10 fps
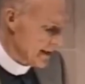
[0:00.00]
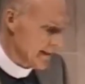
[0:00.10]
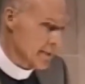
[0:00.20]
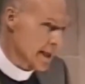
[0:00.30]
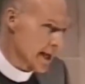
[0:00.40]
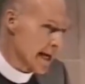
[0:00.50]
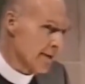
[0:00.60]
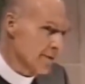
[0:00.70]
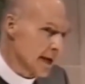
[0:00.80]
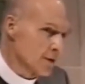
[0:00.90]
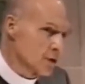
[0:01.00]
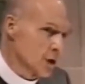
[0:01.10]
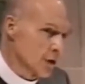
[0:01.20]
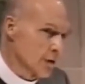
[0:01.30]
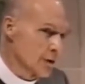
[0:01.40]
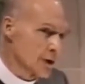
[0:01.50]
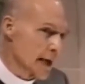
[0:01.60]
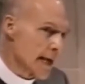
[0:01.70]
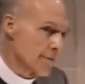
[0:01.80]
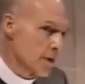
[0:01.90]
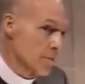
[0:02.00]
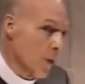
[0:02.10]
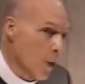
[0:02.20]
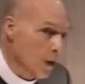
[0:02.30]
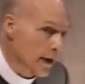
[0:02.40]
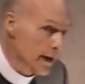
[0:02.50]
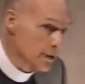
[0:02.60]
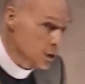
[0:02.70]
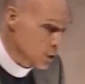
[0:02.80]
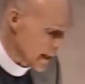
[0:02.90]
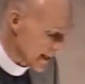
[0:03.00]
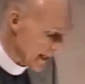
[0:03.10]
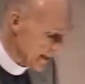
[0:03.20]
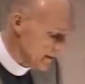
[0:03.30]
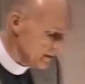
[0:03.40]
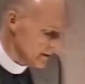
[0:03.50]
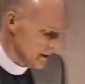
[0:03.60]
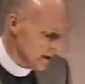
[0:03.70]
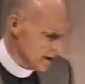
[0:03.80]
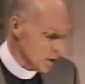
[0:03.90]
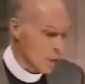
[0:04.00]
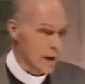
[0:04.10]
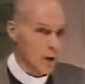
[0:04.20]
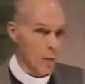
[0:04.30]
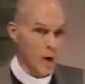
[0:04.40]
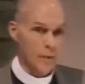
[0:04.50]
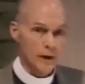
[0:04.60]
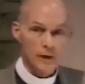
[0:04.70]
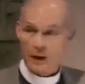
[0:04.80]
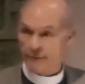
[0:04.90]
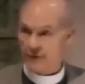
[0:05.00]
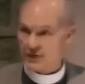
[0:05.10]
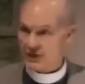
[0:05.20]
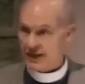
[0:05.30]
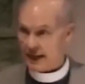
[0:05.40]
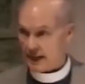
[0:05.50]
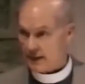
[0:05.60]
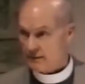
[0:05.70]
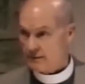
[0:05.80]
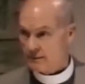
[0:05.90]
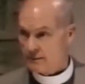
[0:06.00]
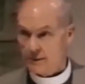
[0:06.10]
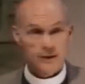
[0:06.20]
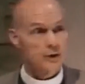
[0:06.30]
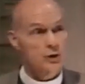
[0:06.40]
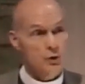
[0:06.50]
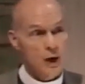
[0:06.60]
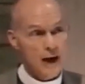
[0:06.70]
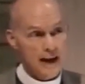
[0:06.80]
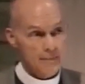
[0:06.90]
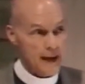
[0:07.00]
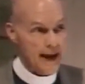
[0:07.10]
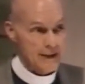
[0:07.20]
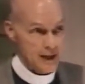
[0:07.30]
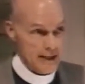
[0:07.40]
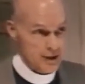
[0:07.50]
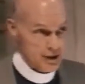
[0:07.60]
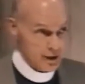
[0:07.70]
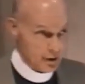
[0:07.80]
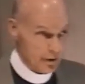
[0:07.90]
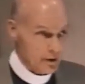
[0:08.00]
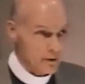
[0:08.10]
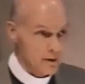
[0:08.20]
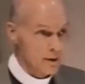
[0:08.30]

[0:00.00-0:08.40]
Yet the evening turns even more intriguing when a woman of the city, described as a sinner,